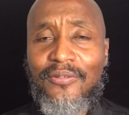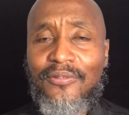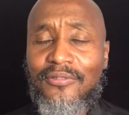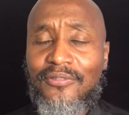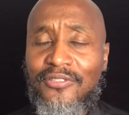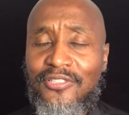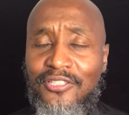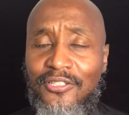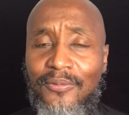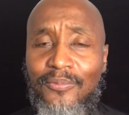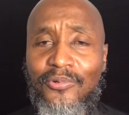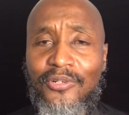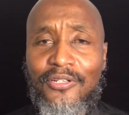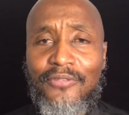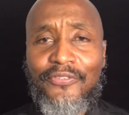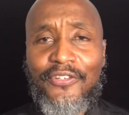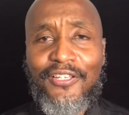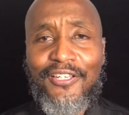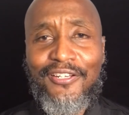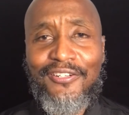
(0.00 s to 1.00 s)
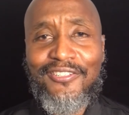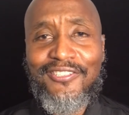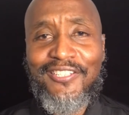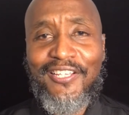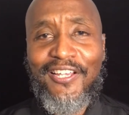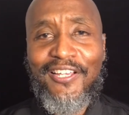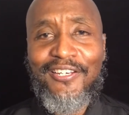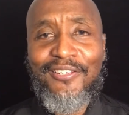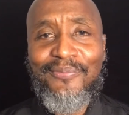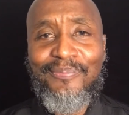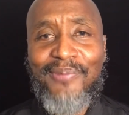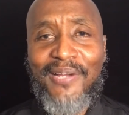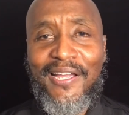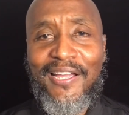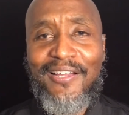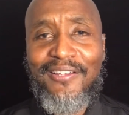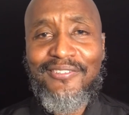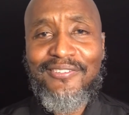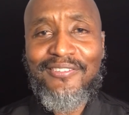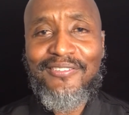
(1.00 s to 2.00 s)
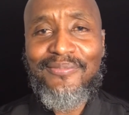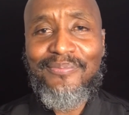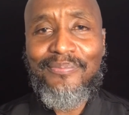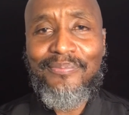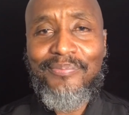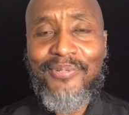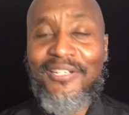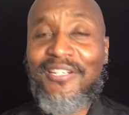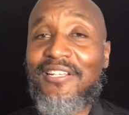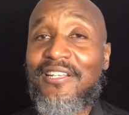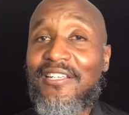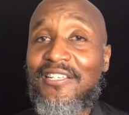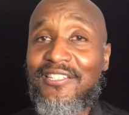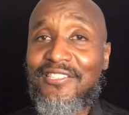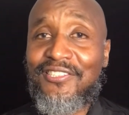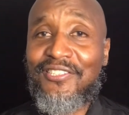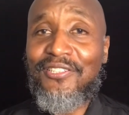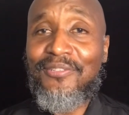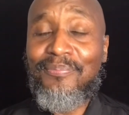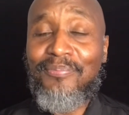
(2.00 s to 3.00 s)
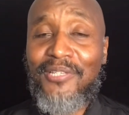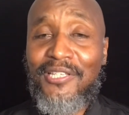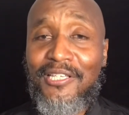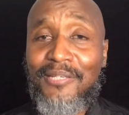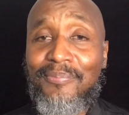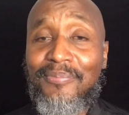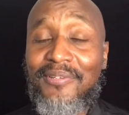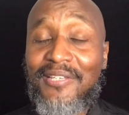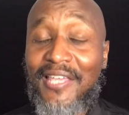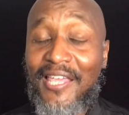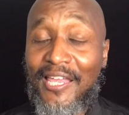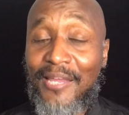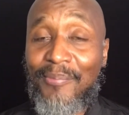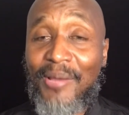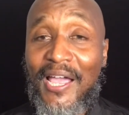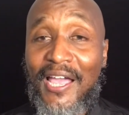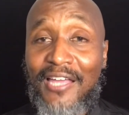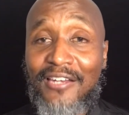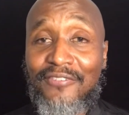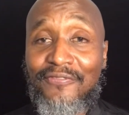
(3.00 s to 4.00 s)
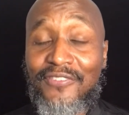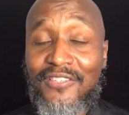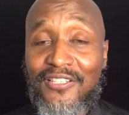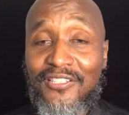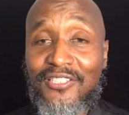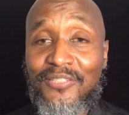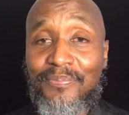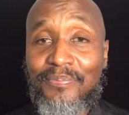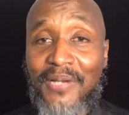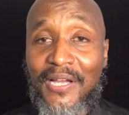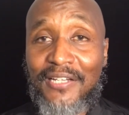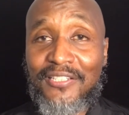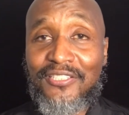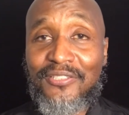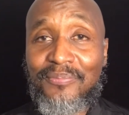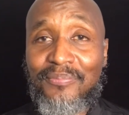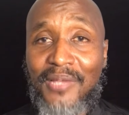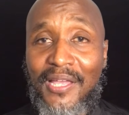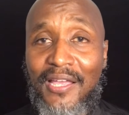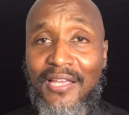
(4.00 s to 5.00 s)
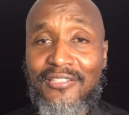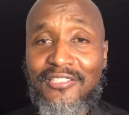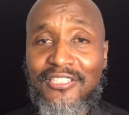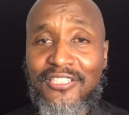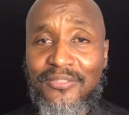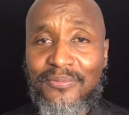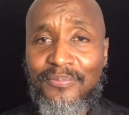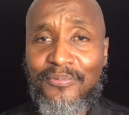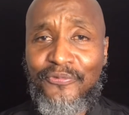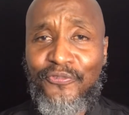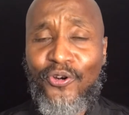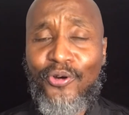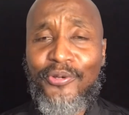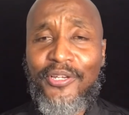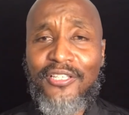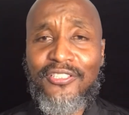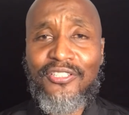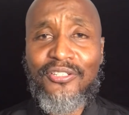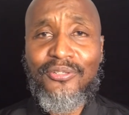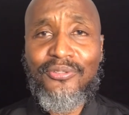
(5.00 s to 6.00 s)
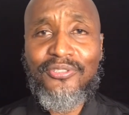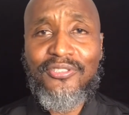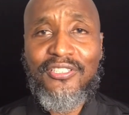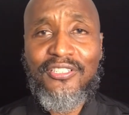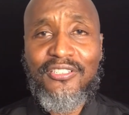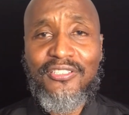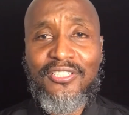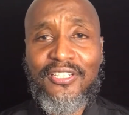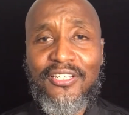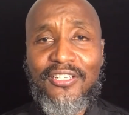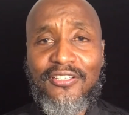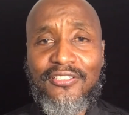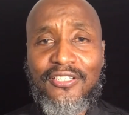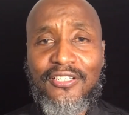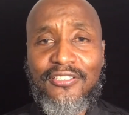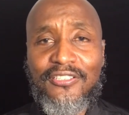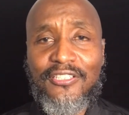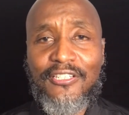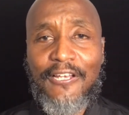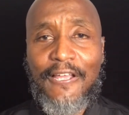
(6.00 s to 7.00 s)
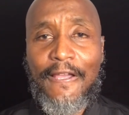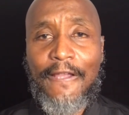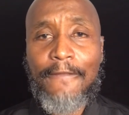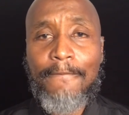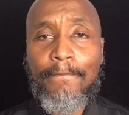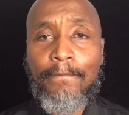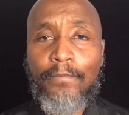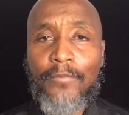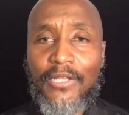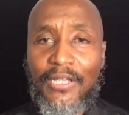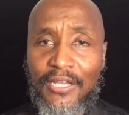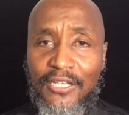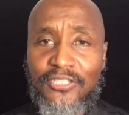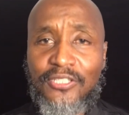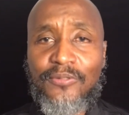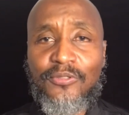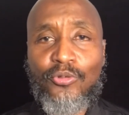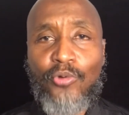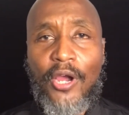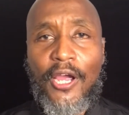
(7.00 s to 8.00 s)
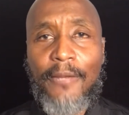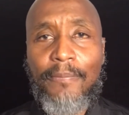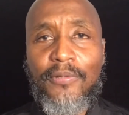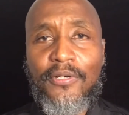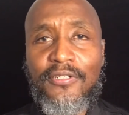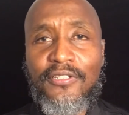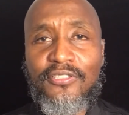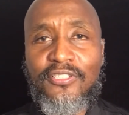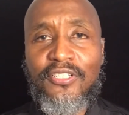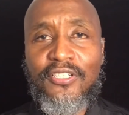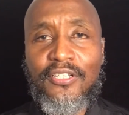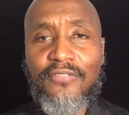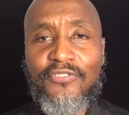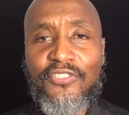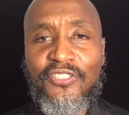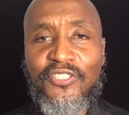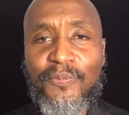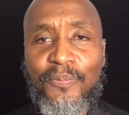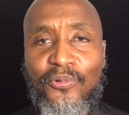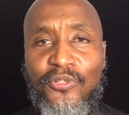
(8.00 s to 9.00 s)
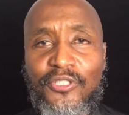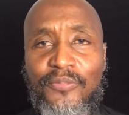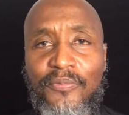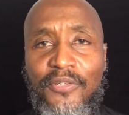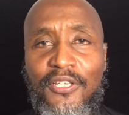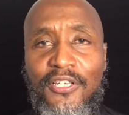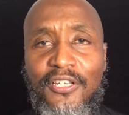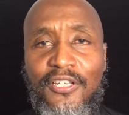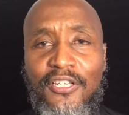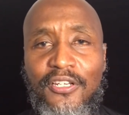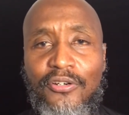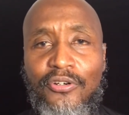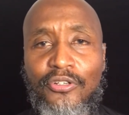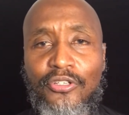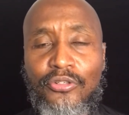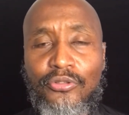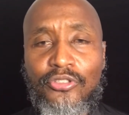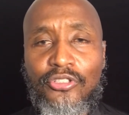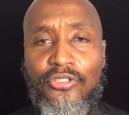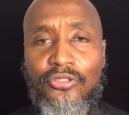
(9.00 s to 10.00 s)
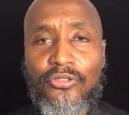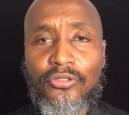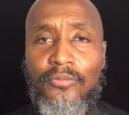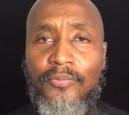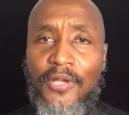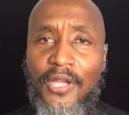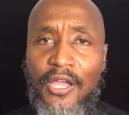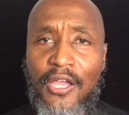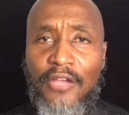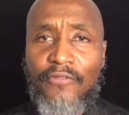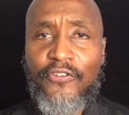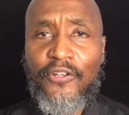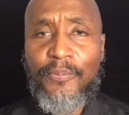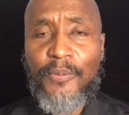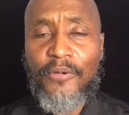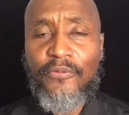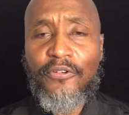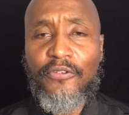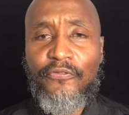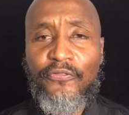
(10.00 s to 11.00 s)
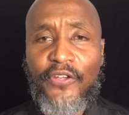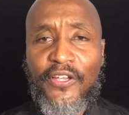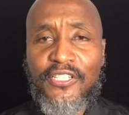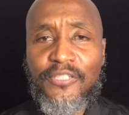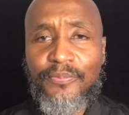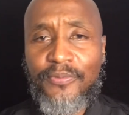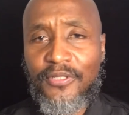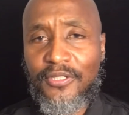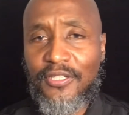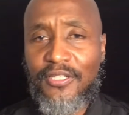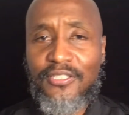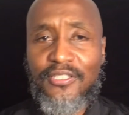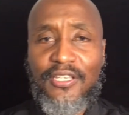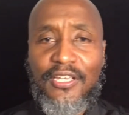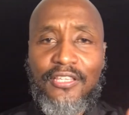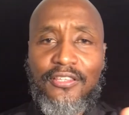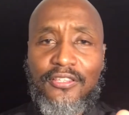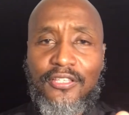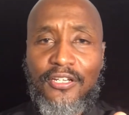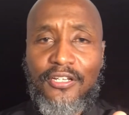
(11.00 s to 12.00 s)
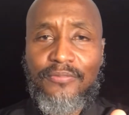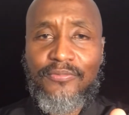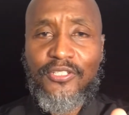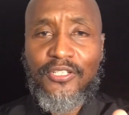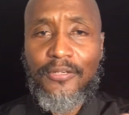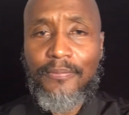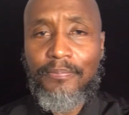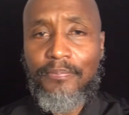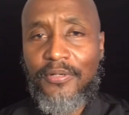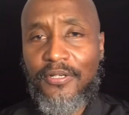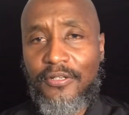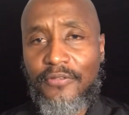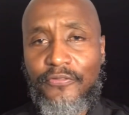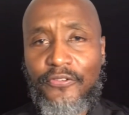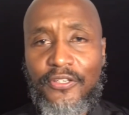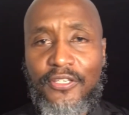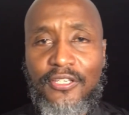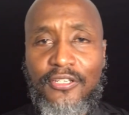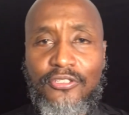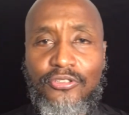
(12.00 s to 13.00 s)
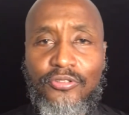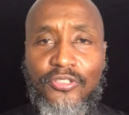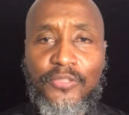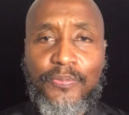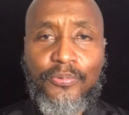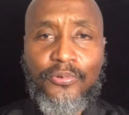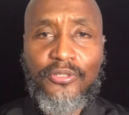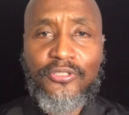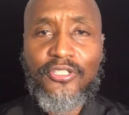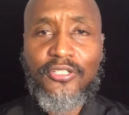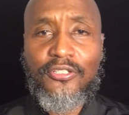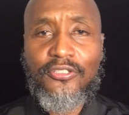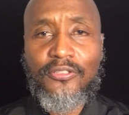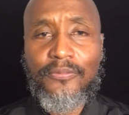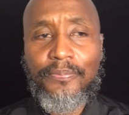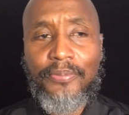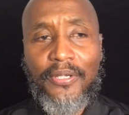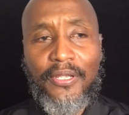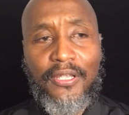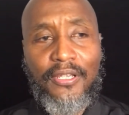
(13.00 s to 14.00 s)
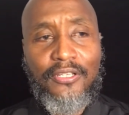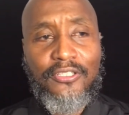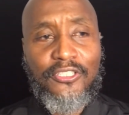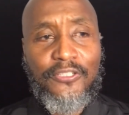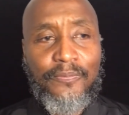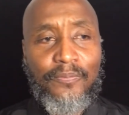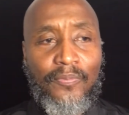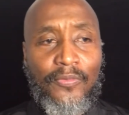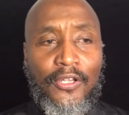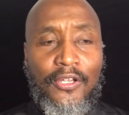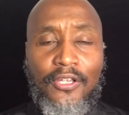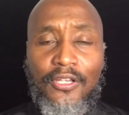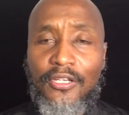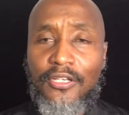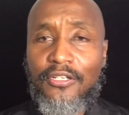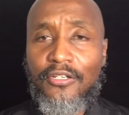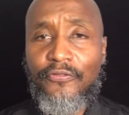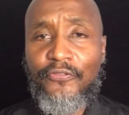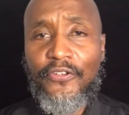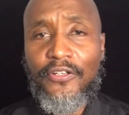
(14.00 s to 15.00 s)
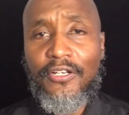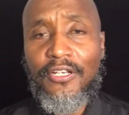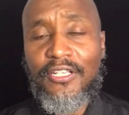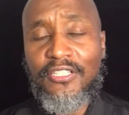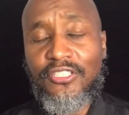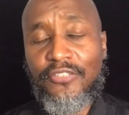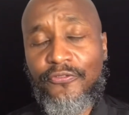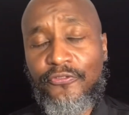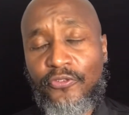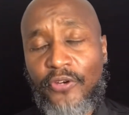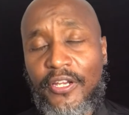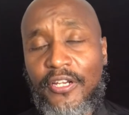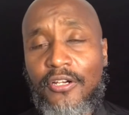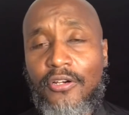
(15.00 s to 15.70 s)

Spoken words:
Somewhat of an entertaining bout, but an instant meme came out of this boxing match. Before we get to those details, hit the like and subscribe button to TFG Sports Media here on YouTube. Flip over to Facebook, hit that thumbs up button for Kendrick Sports Hustle page. NFL legend Frank